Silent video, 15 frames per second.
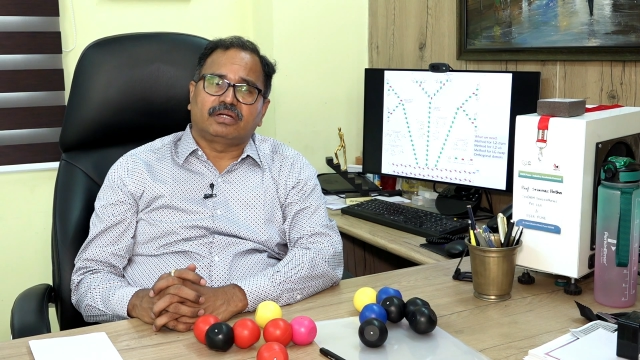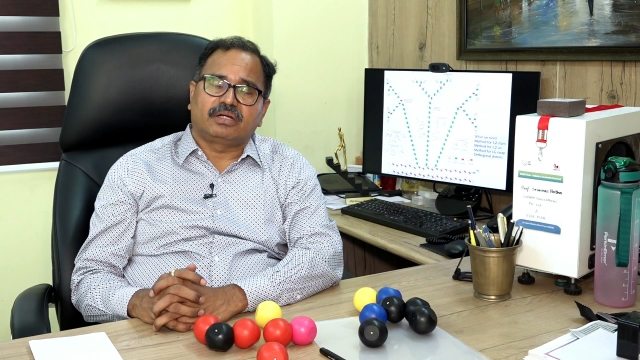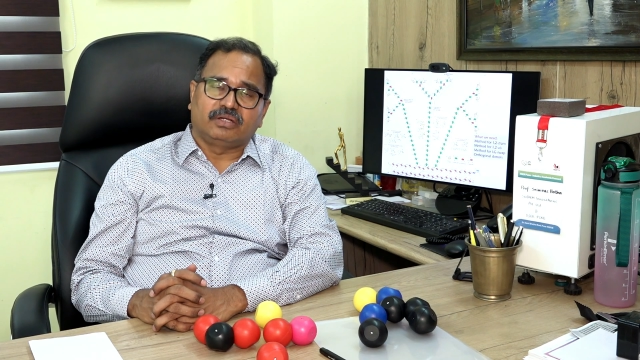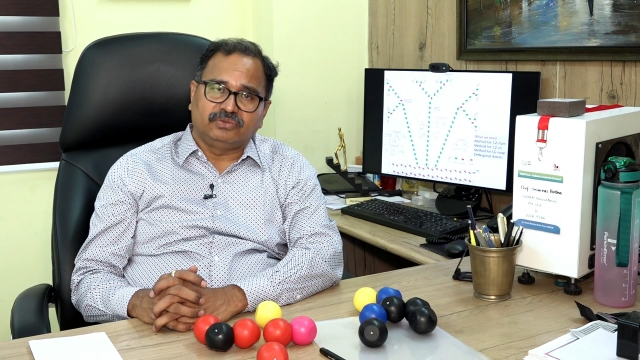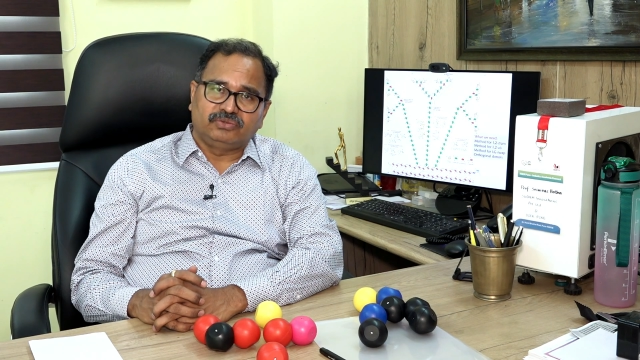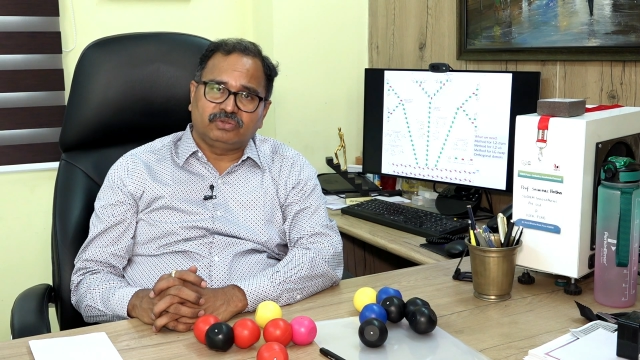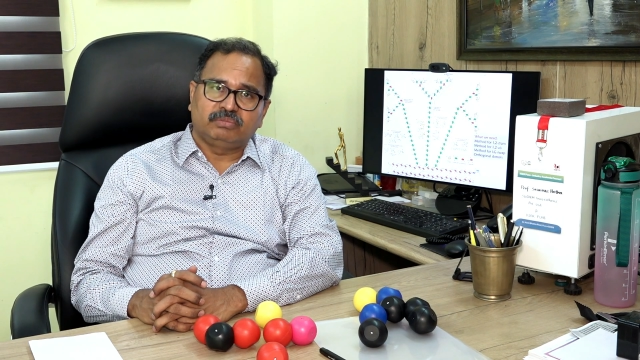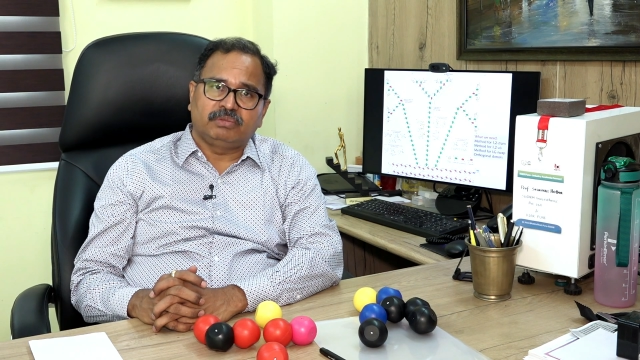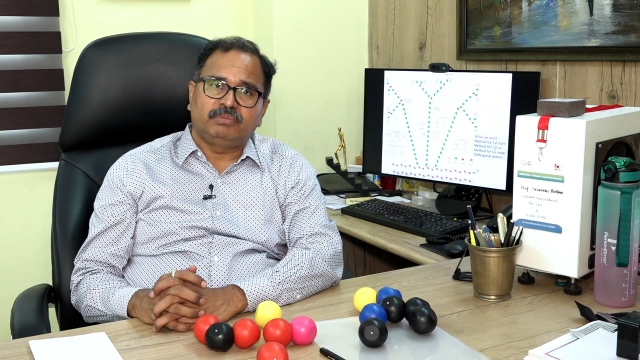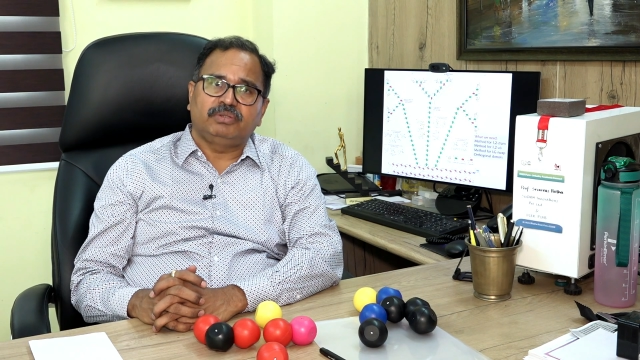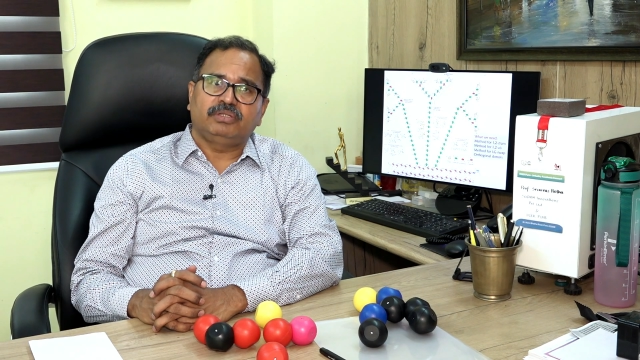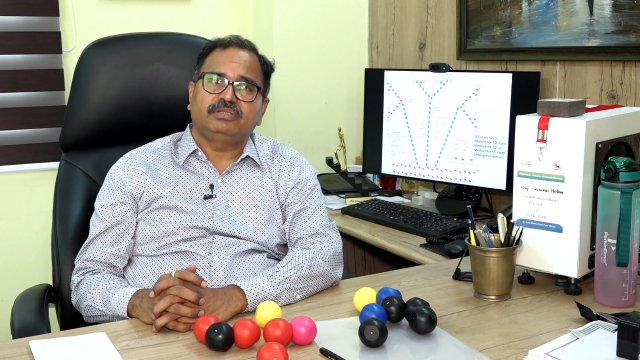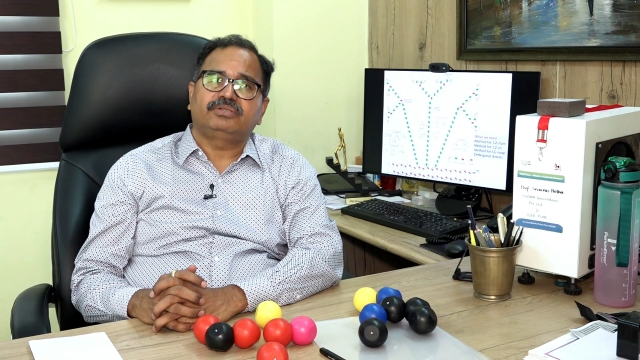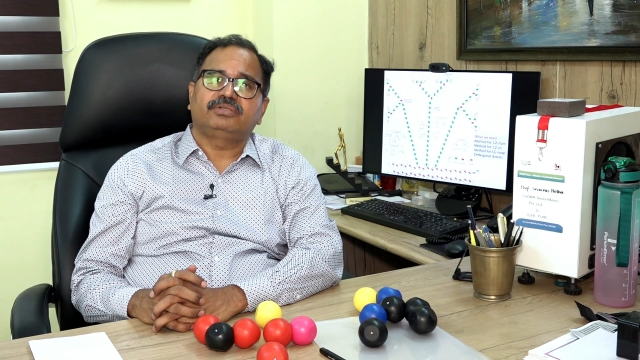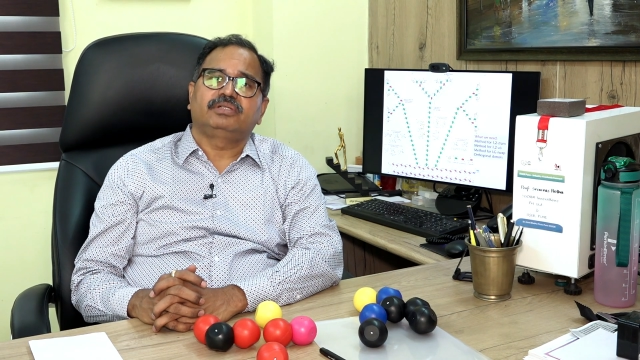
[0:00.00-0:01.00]

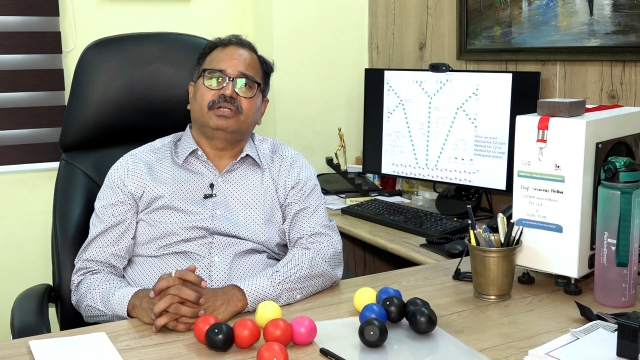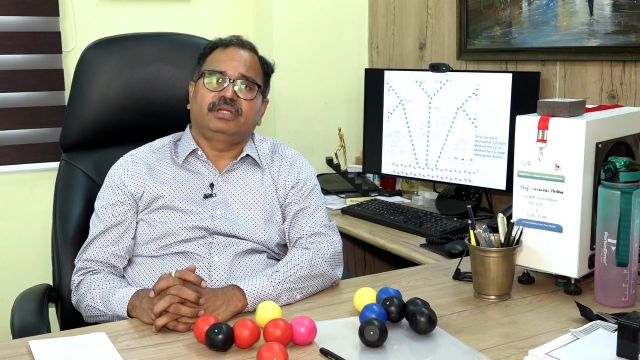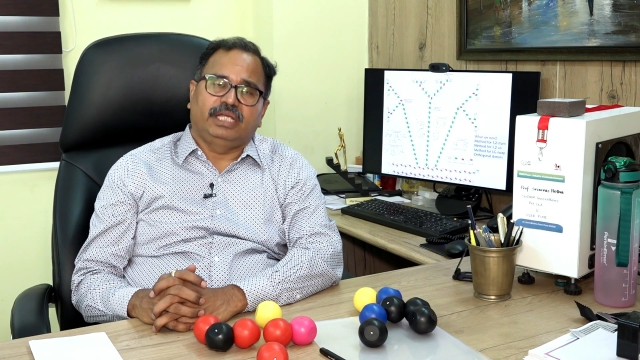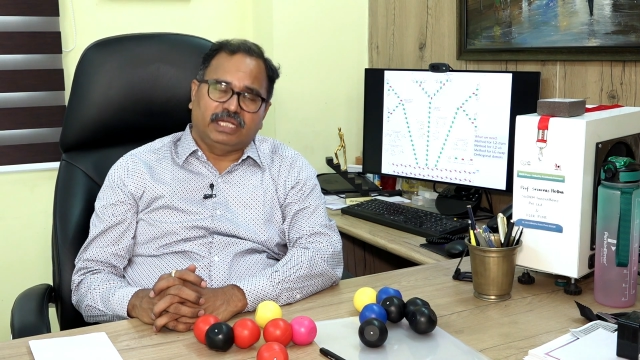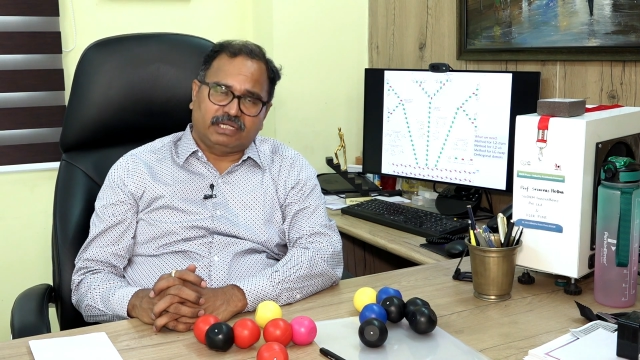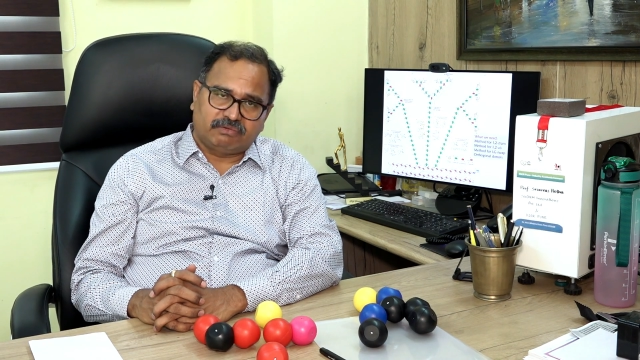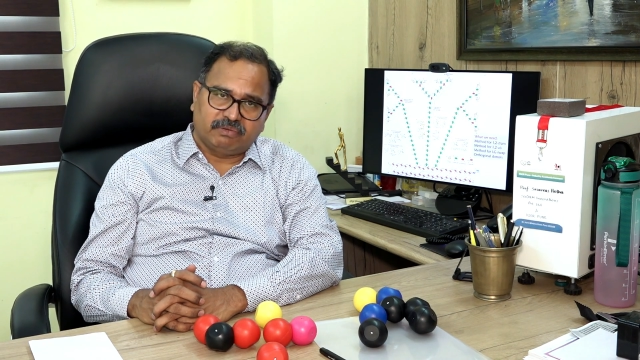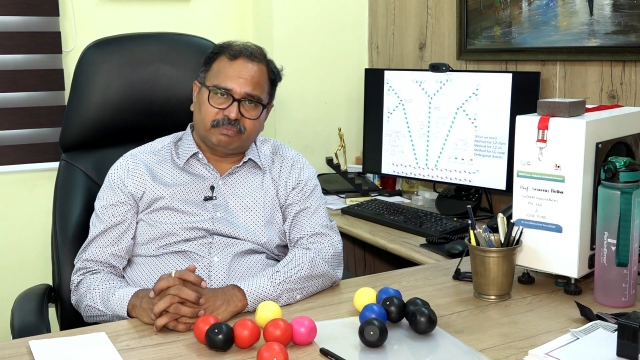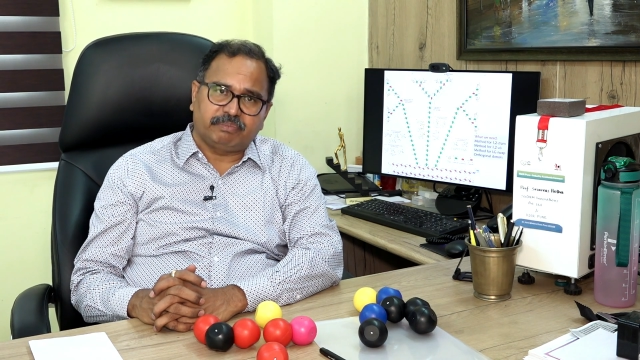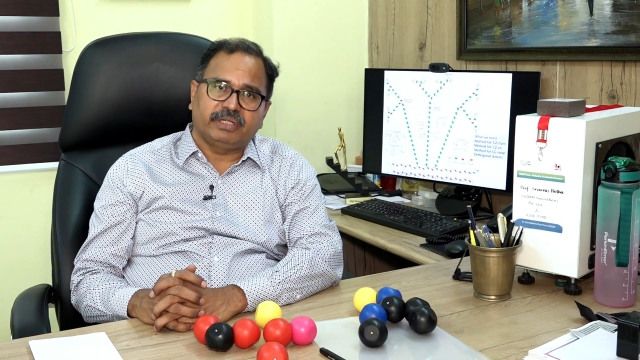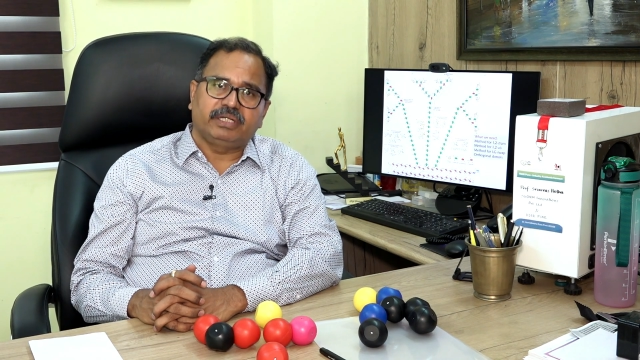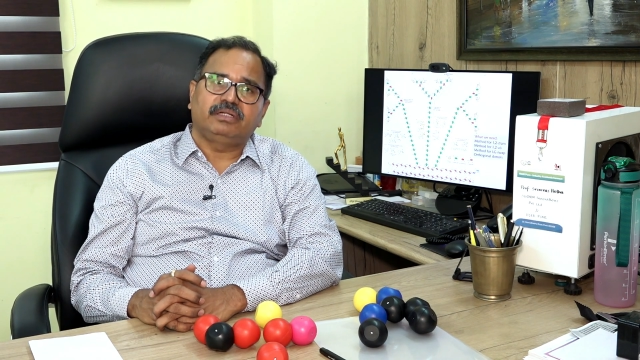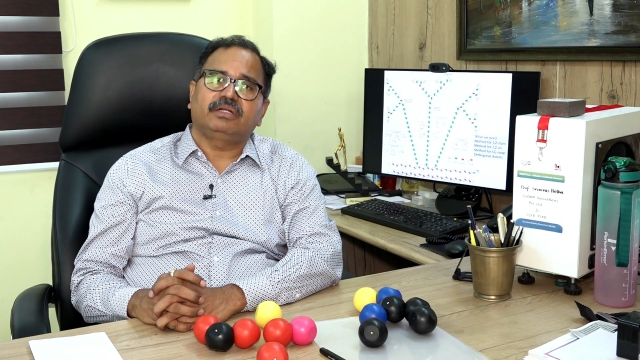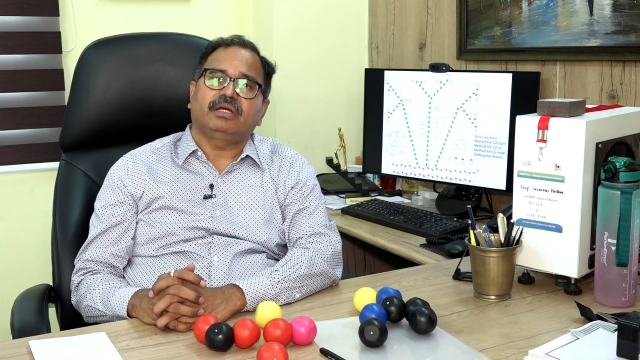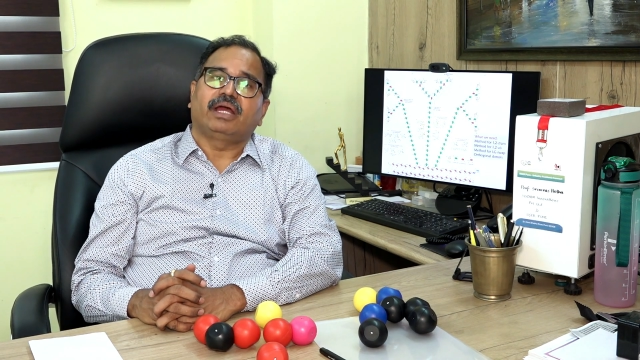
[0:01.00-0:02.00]
consumables,
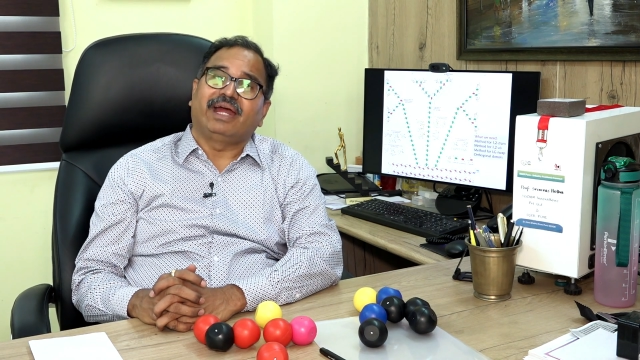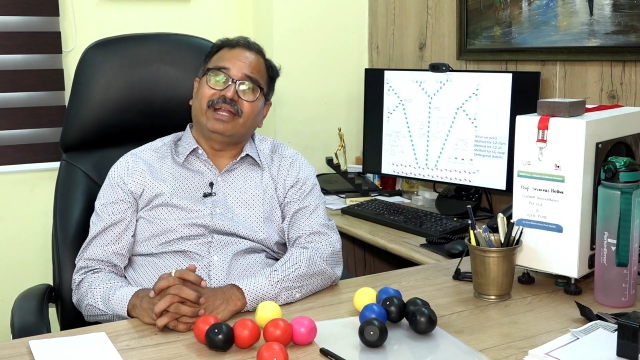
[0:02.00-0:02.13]
equipment